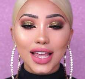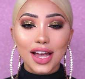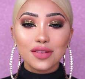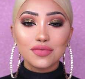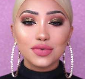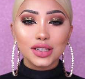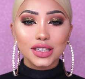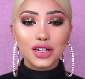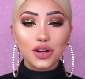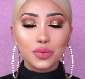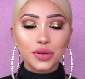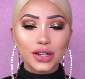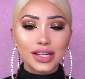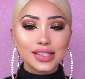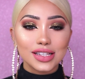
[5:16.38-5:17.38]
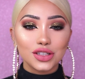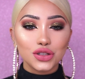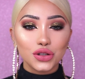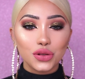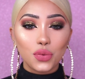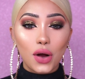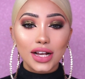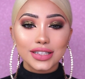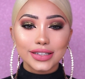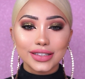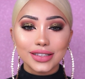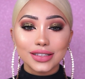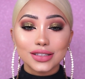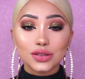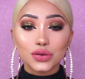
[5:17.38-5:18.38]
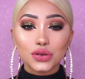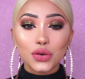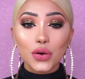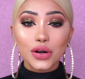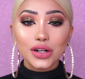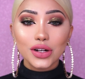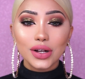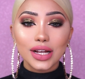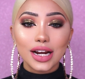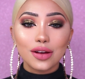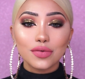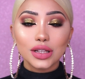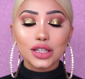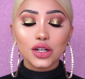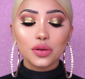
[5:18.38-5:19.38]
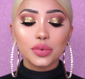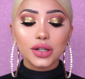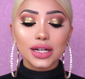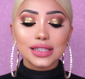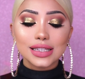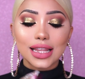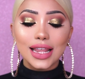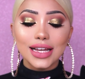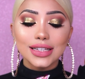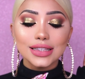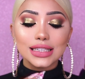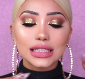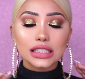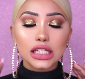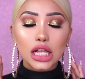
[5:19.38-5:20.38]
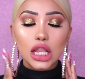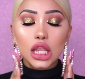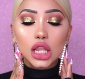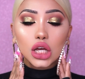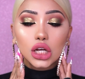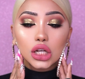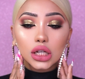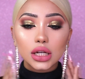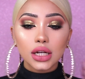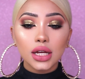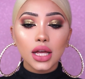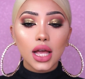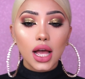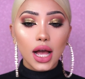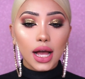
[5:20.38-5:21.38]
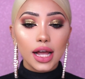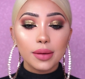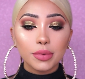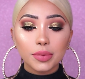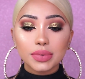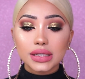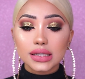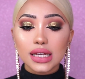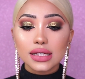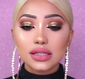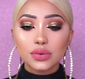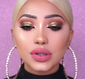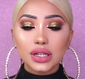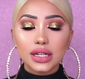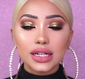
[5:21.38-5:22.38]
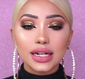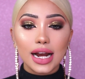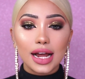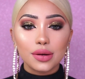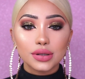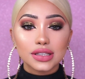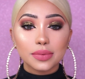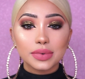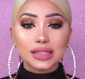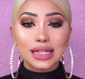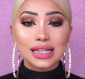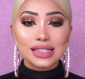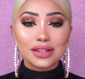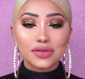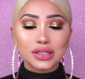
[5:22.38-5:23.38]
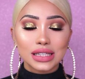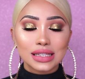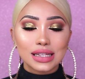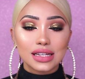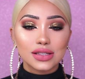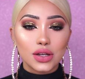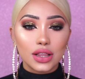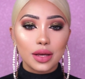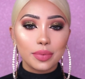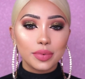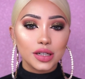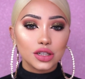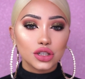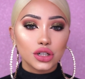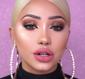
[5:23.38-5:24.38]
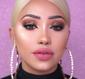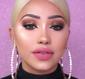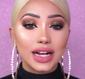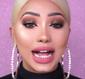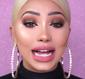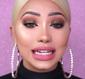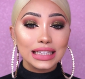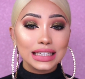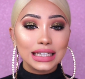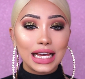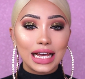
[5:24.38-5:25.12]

I really hope you guys enjoyed watching this tutorial, and I really hope you guys like this look. I'm obsessed with it. I was obsessed ever since I saw that picture of Kylie.